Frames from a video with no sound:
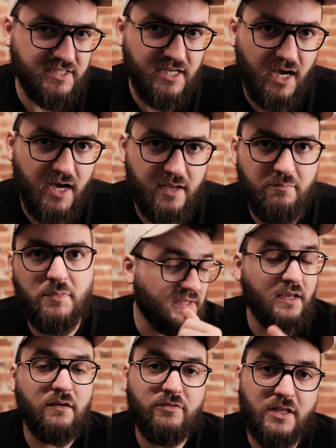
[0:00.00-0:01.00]
time.
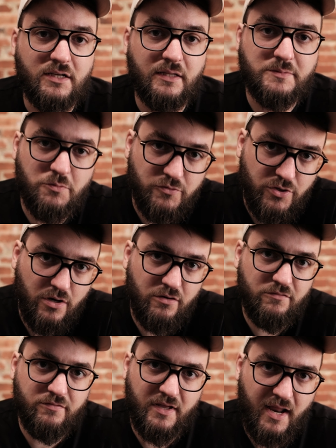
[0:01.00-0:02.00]
Day of the eclipse, we
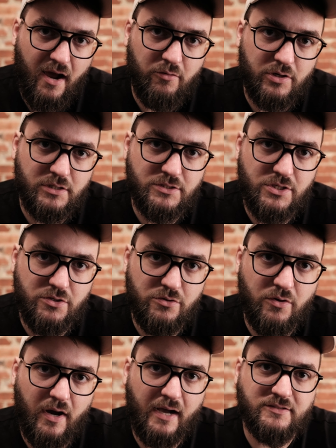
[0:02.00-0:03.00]
drove an hour or
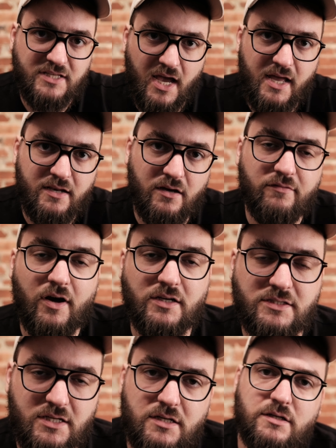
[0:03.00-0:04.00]
two outside of
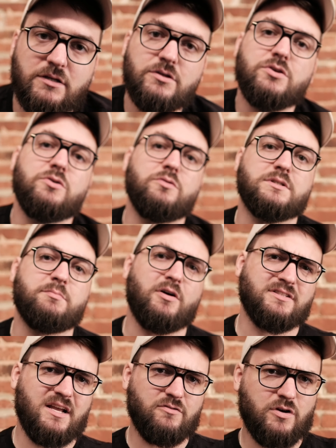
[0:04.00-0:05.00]
Austin to a small
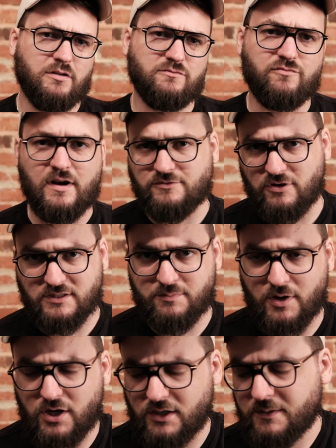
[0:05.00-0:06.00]
town called
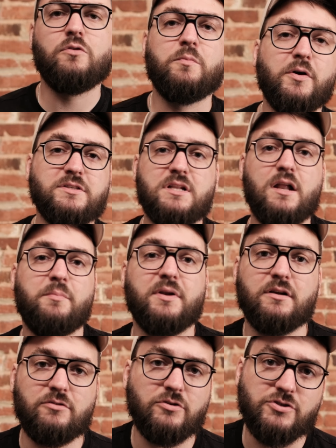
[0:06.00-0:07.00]
Fredericksburg. We posted up in
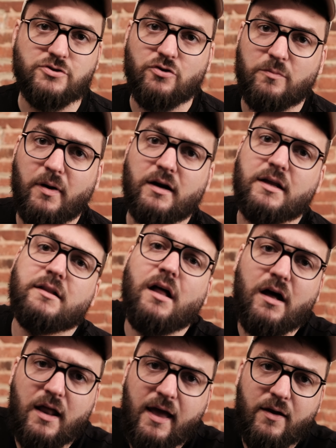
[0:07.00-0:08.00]
a grocery store parking
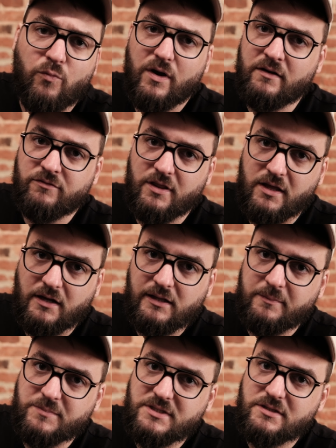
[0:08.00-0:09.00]
lot and waited for the
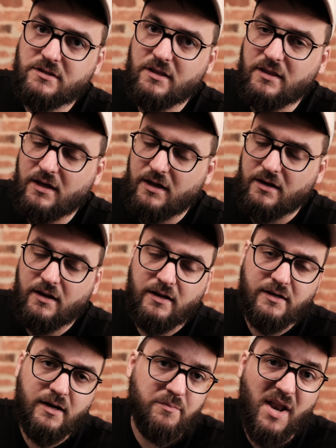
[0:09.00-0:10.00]
eclipse that
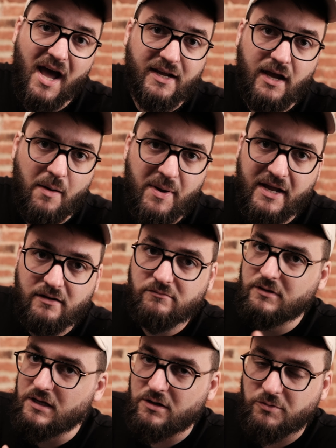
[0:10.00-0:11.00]
ended up not coming.
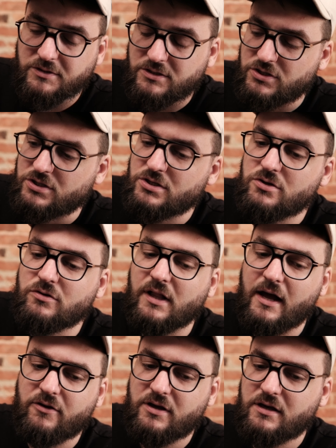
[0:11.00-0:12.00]
It was just too
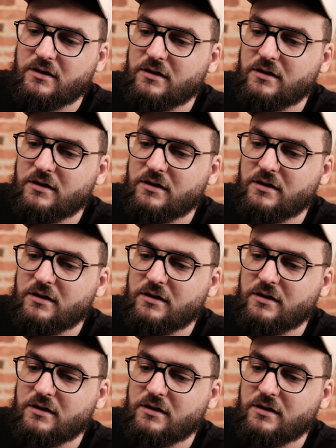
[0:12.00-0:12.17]
cloudy.